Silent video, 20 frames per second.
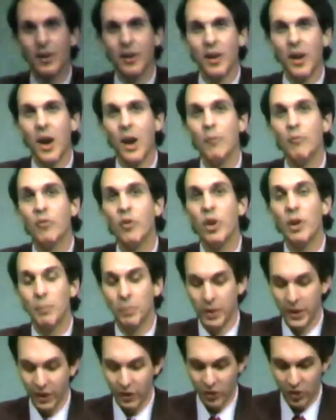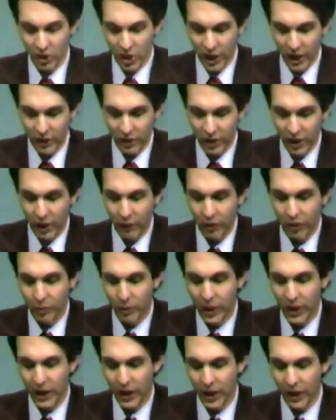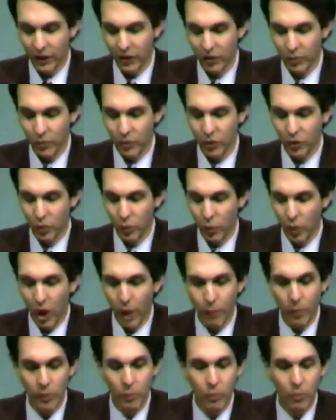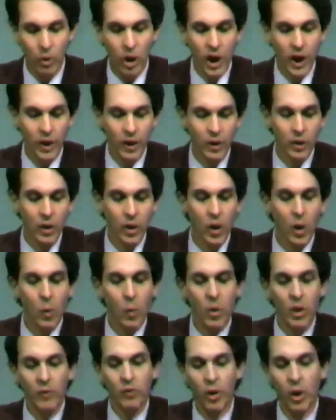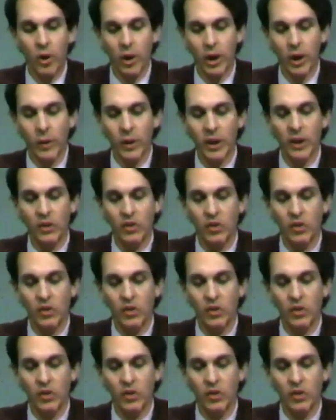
I'm very pleased tonight to have as my guest Mr. Robert Pryor, one of our area's